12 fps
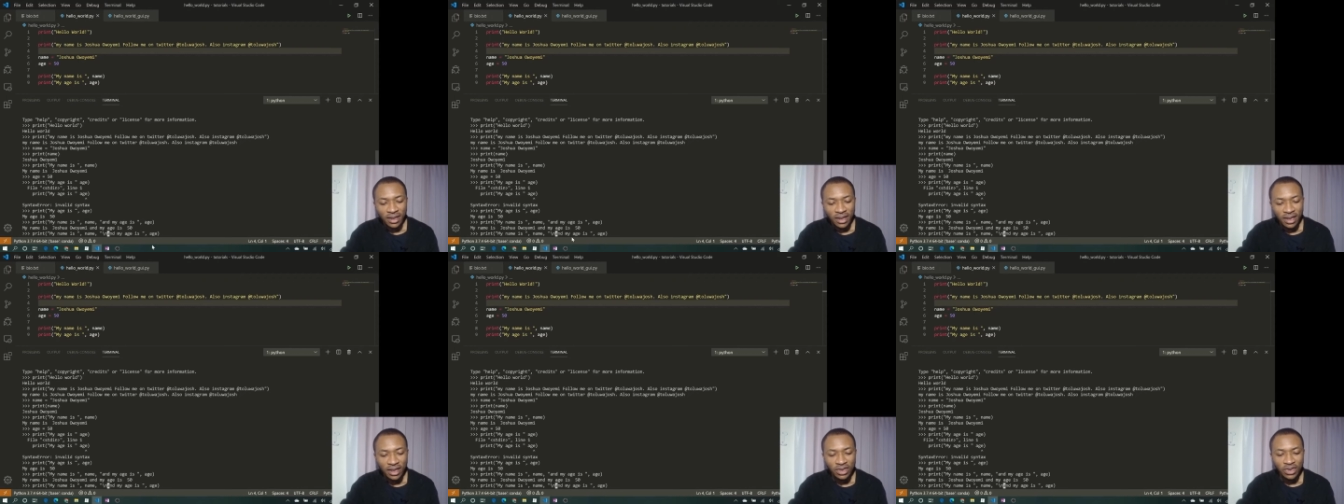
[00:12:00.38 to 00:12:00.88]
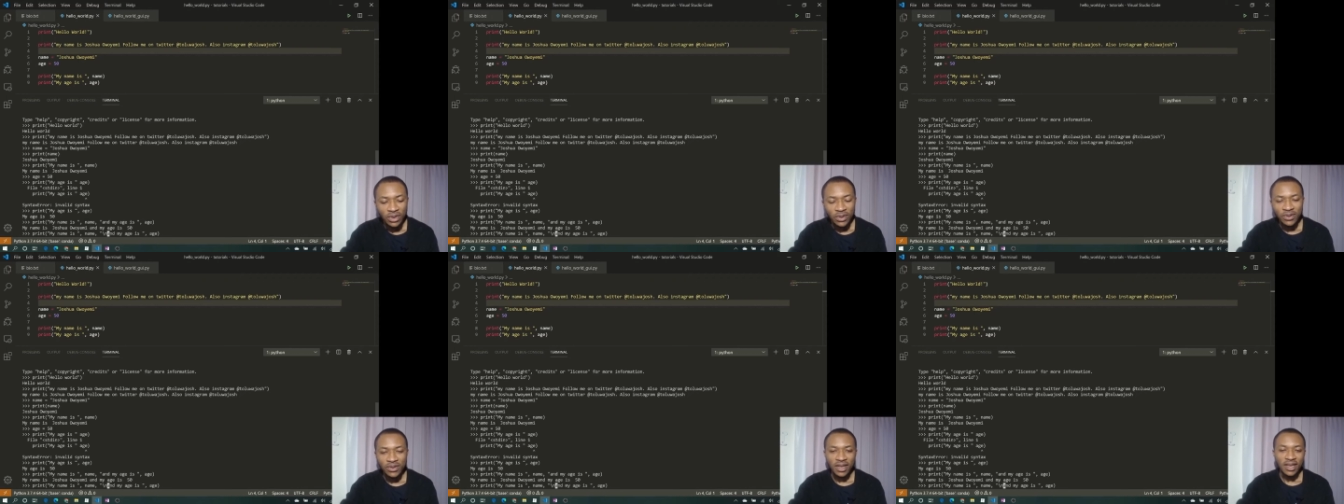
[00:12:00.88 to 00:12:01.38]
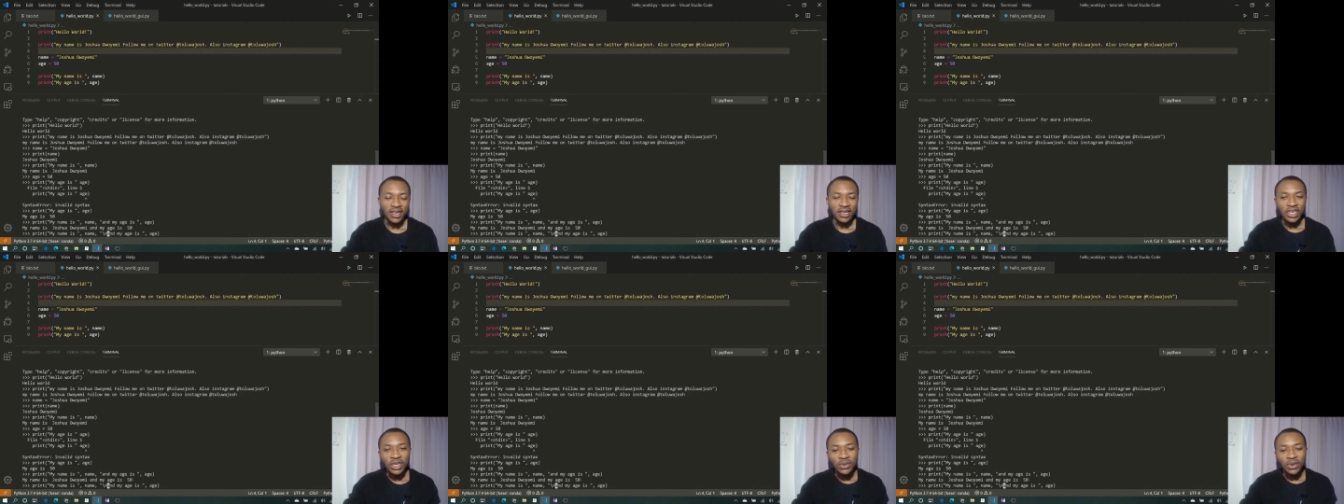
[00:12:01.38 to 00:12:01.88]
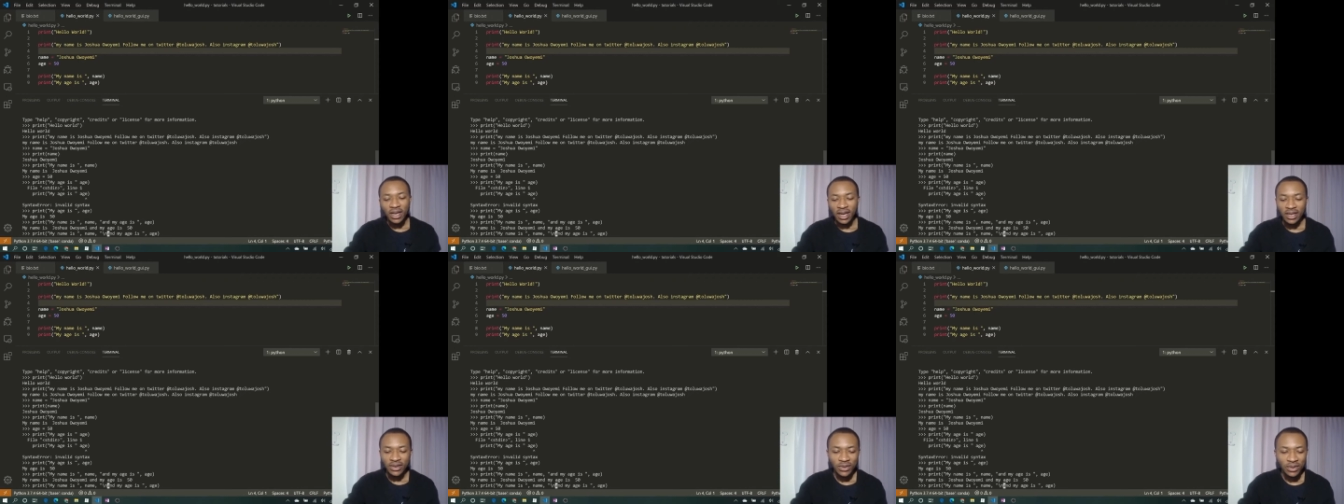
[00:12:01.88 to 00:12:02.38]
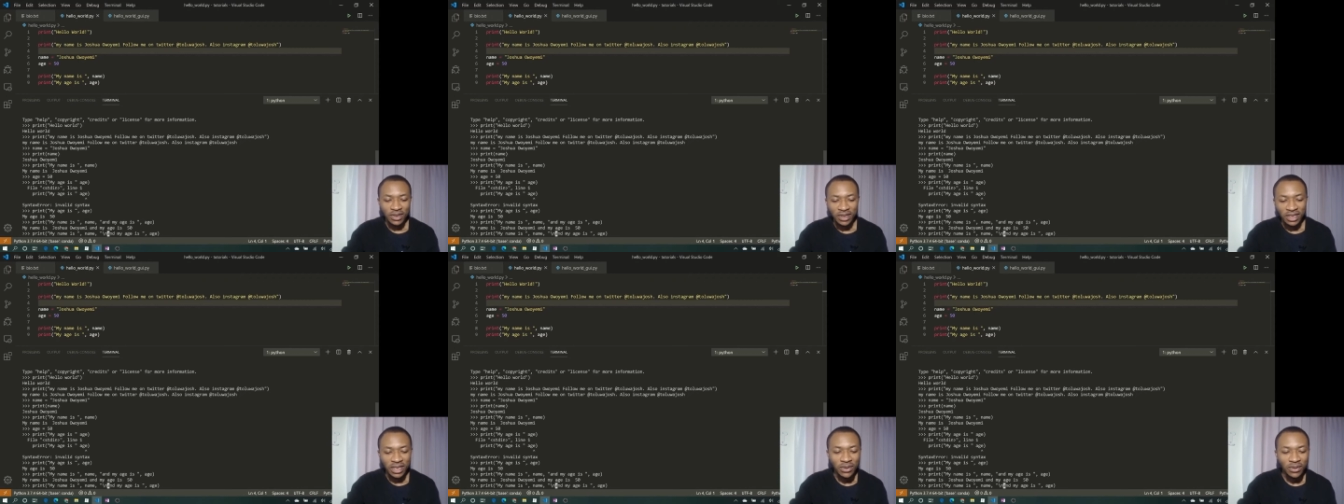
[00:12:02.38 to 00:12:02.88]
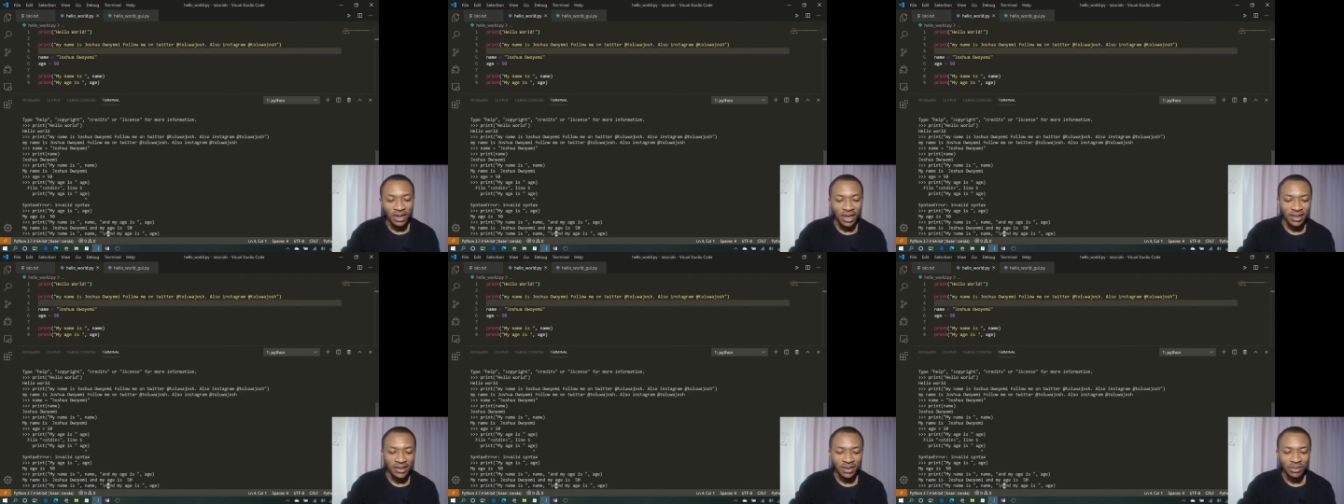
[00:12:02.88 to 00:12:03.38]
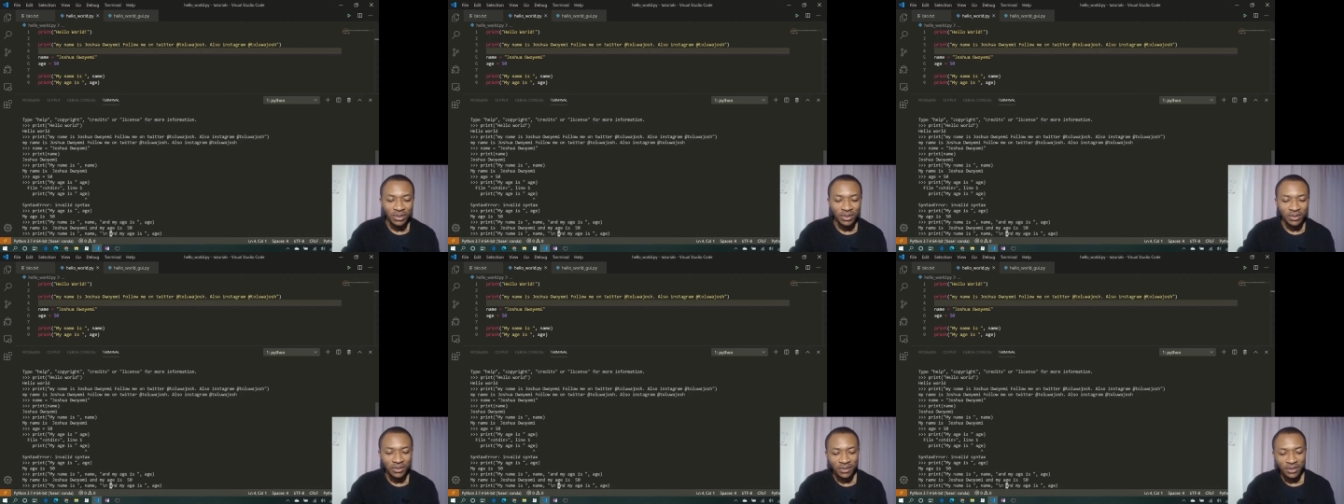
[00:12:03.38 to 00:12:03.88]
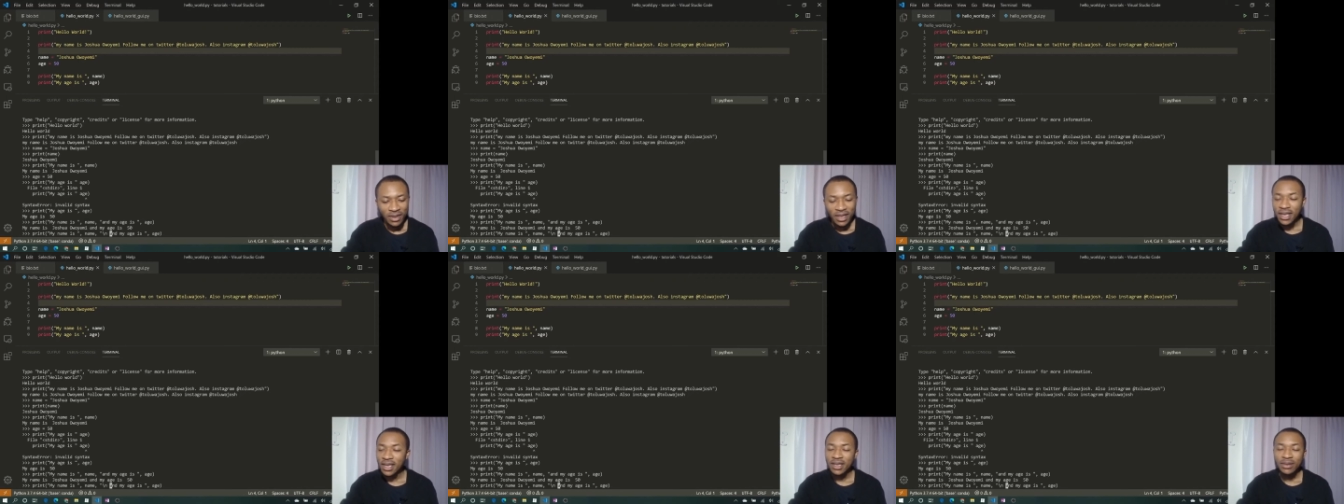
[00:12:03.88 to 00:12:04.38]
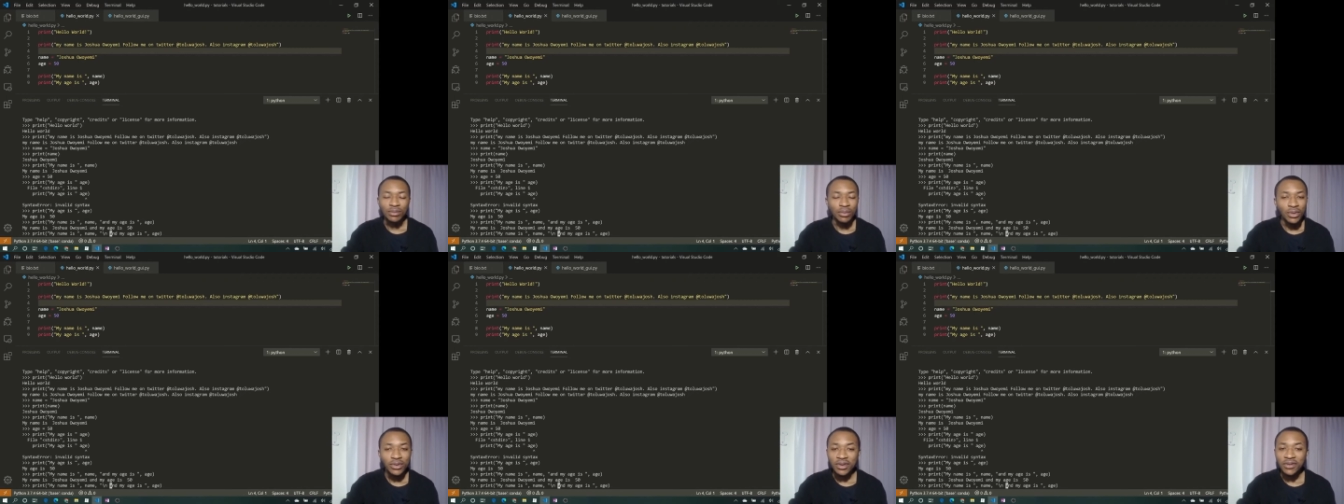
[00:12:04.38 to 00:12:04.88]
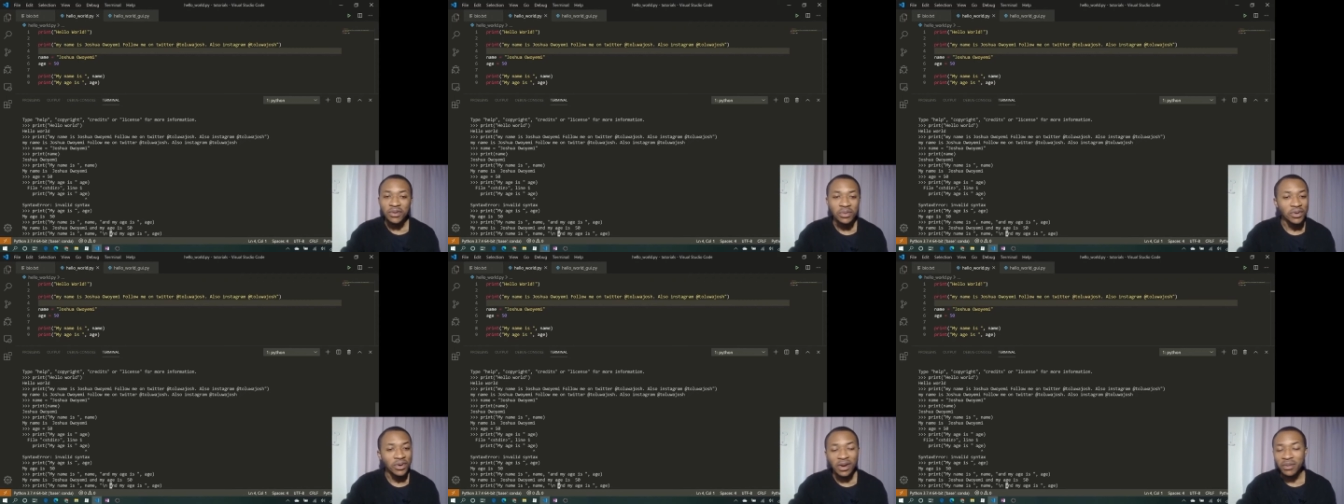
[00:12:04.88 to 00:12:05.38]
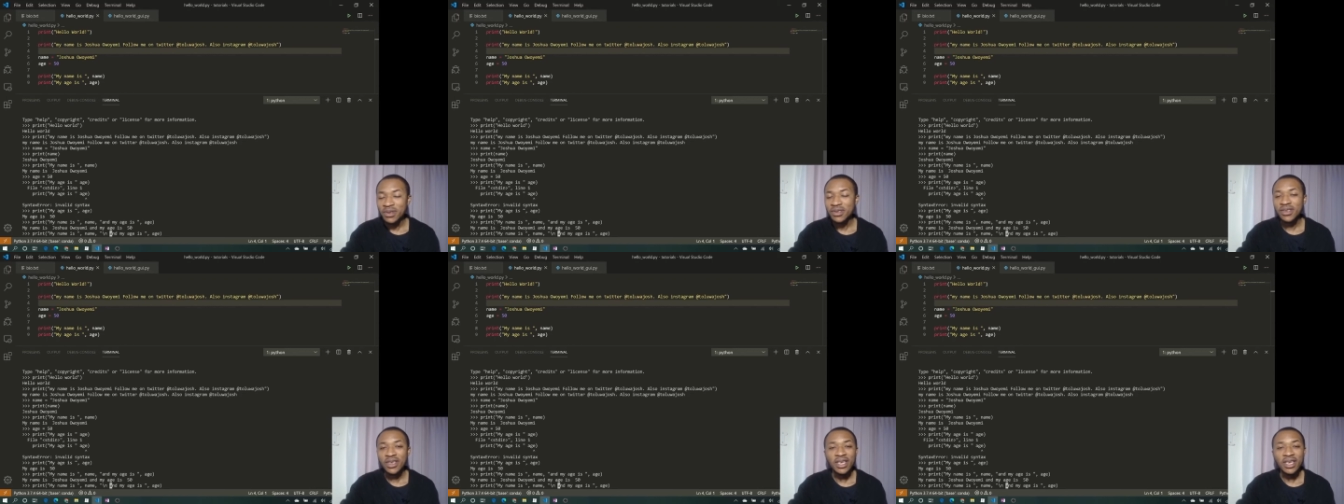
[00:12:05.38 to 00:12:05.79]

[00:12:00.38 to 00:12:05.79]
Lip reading: it shows that a new line. So the new line symbol in most of the programs,